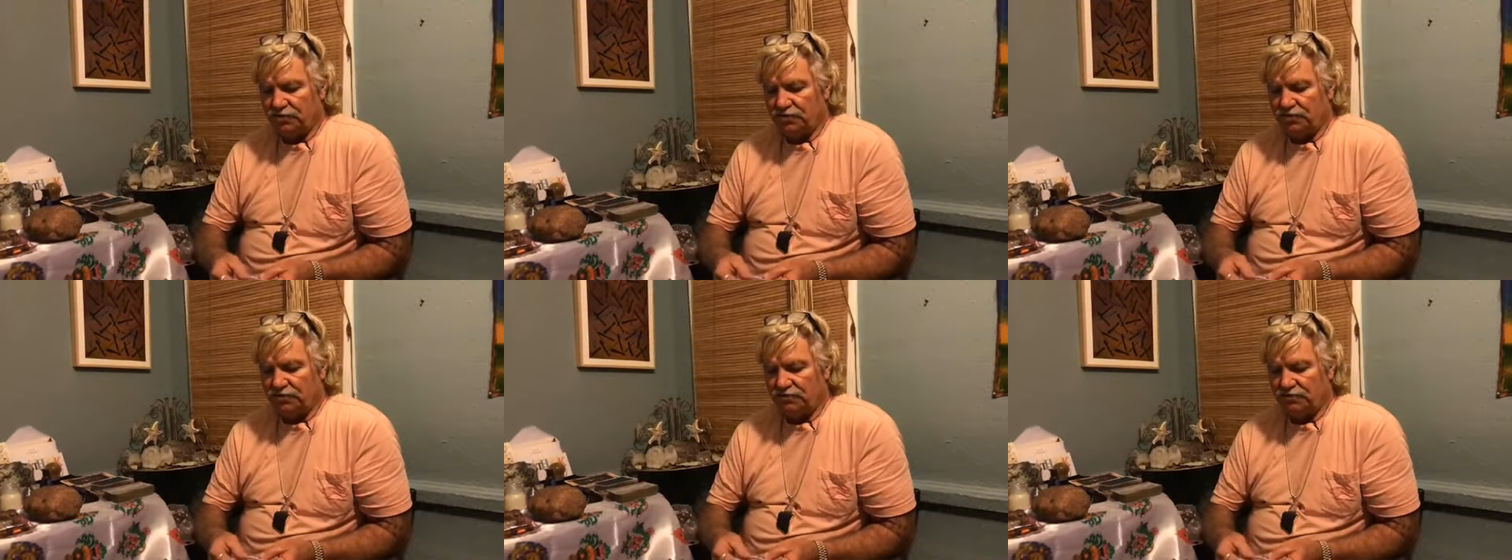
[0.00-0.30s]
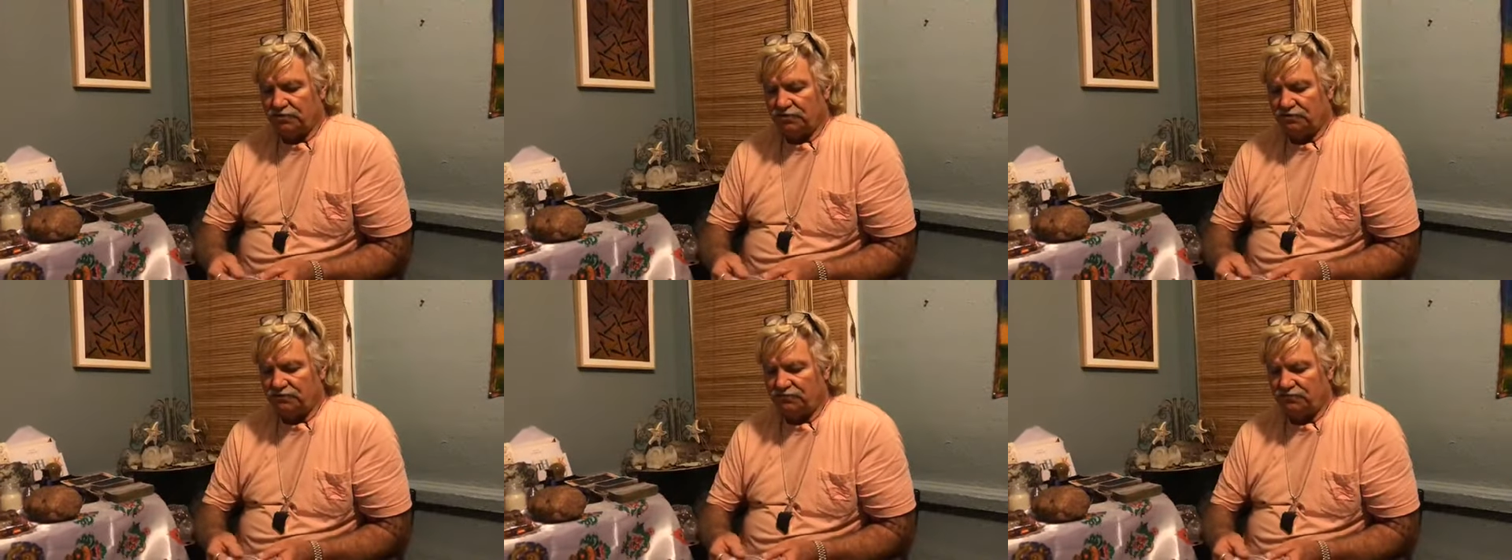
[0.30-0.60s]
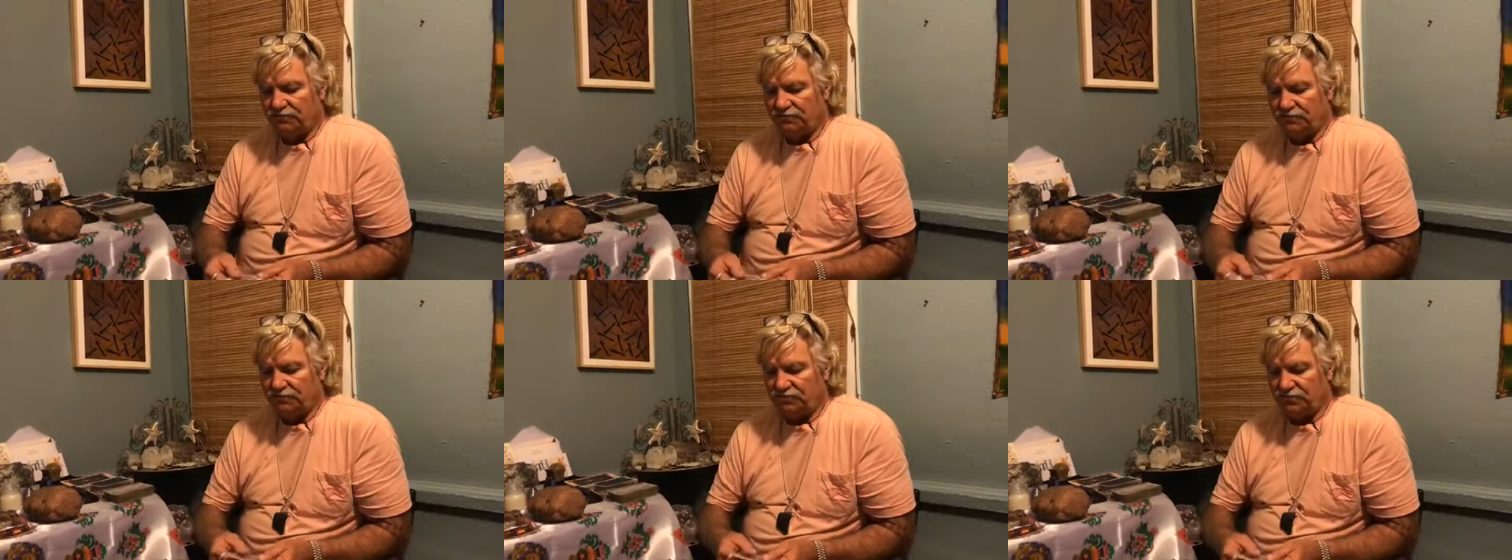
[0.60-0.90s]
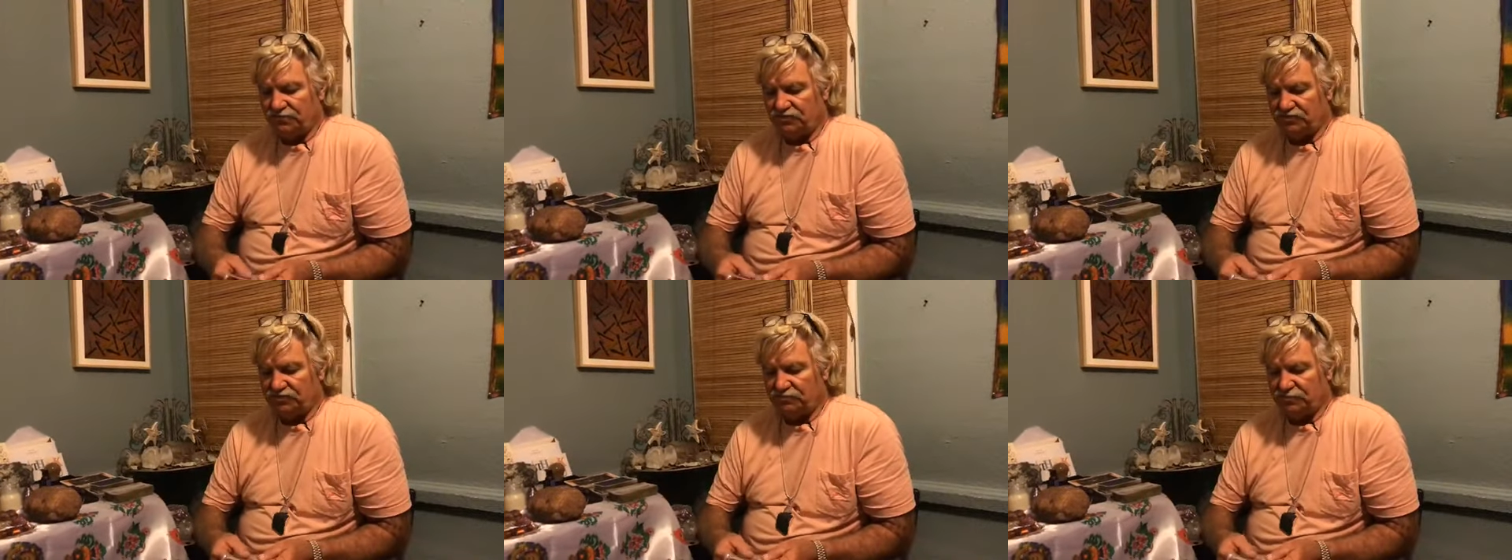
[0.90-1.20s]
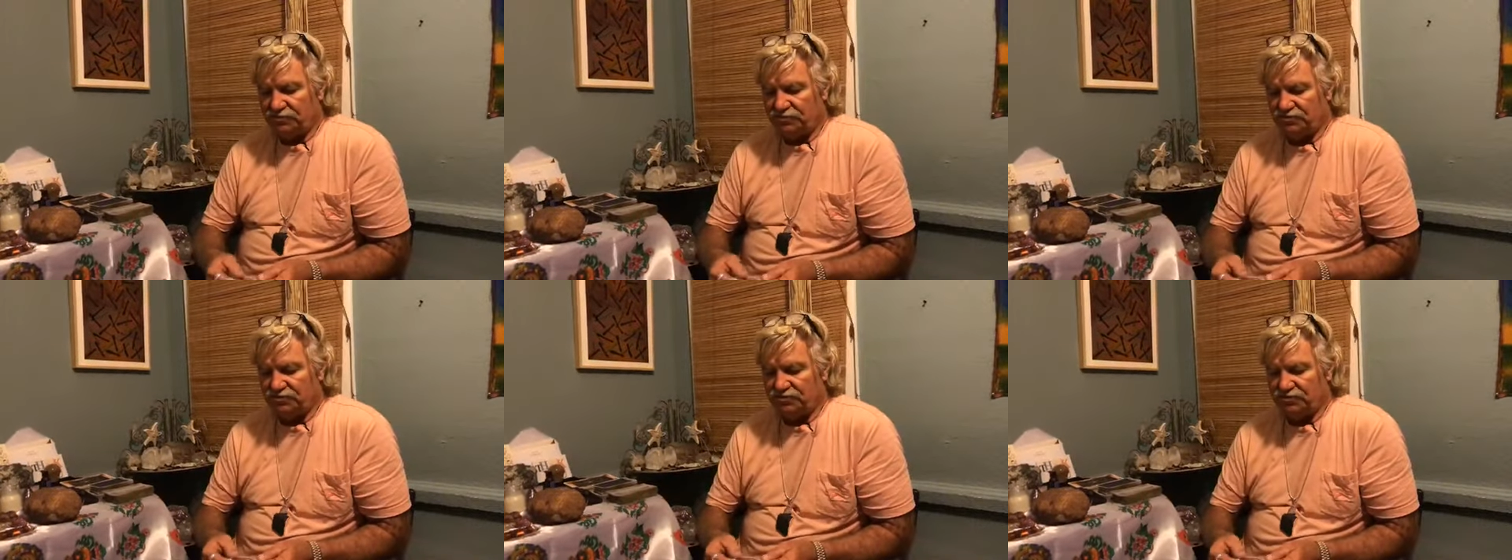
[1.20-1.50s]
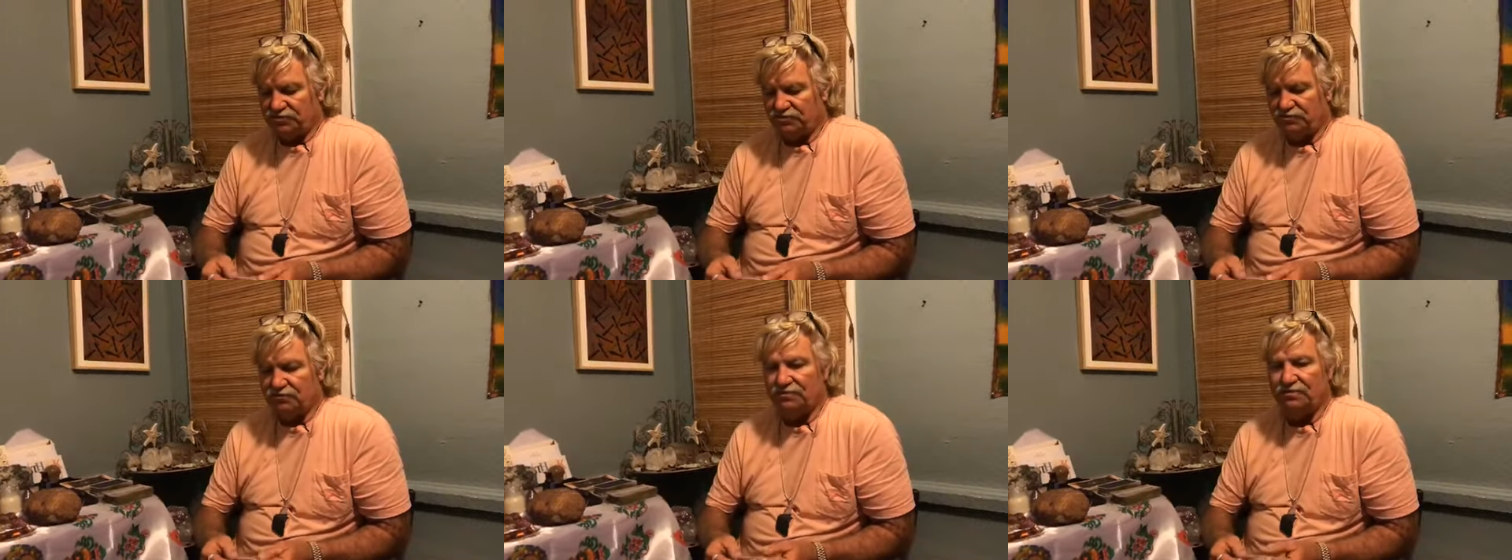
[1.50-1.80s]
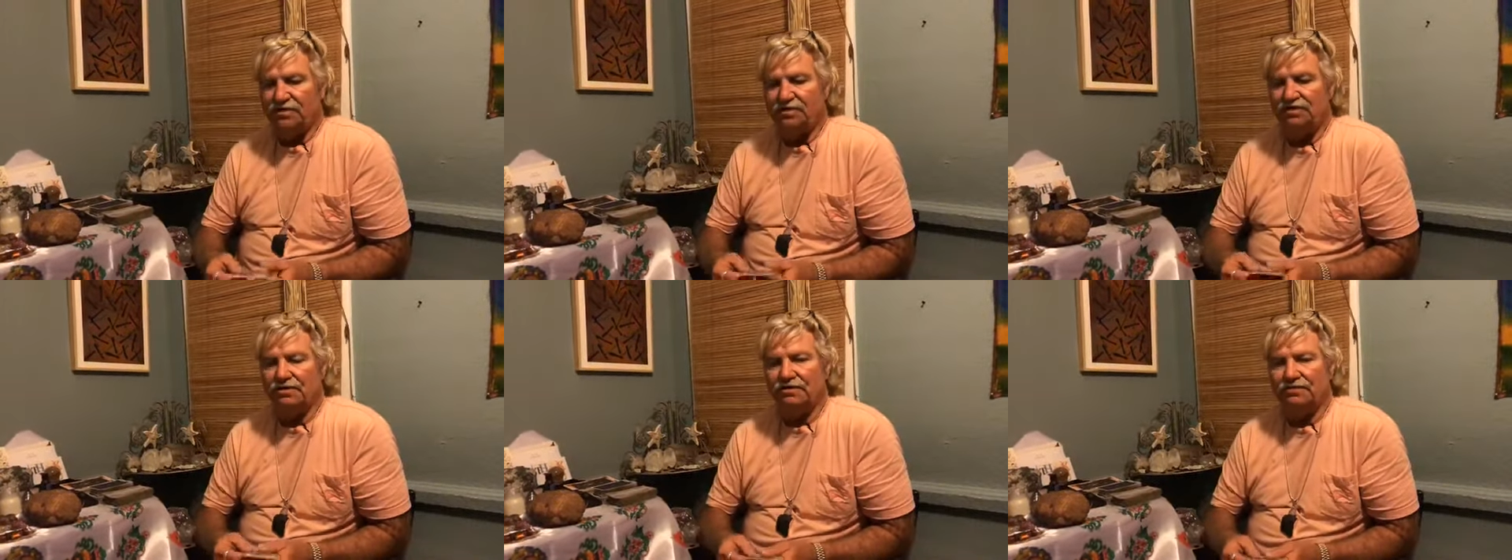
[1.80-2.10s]
a
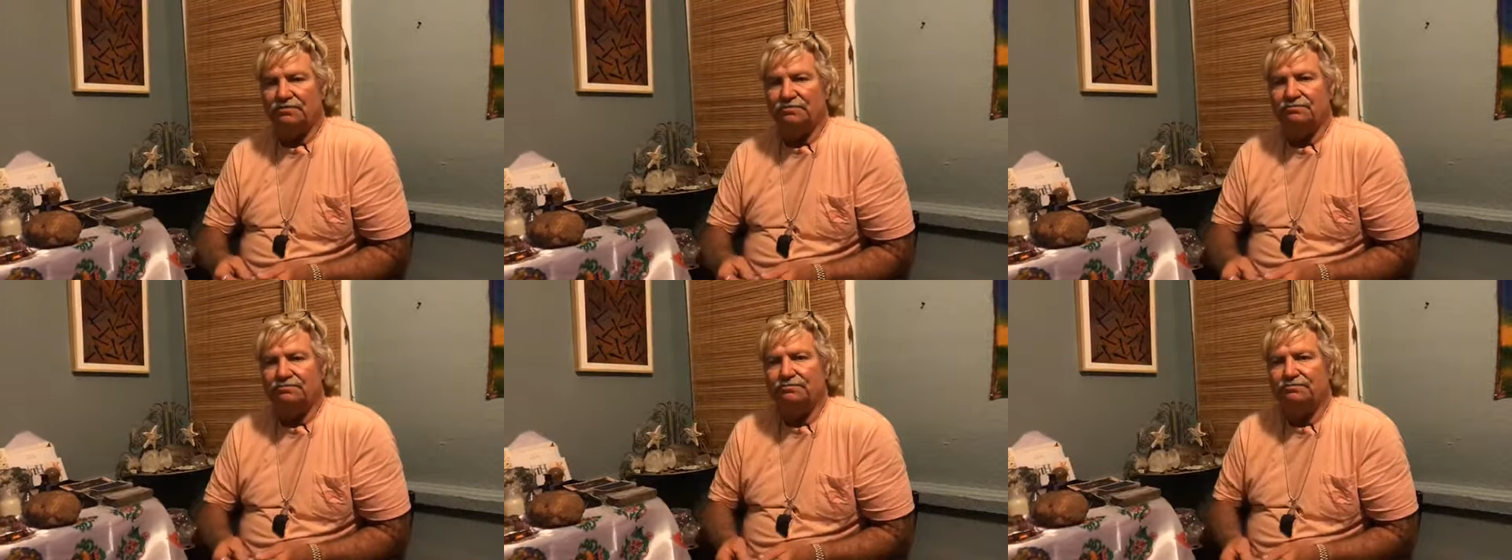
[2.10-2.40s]
special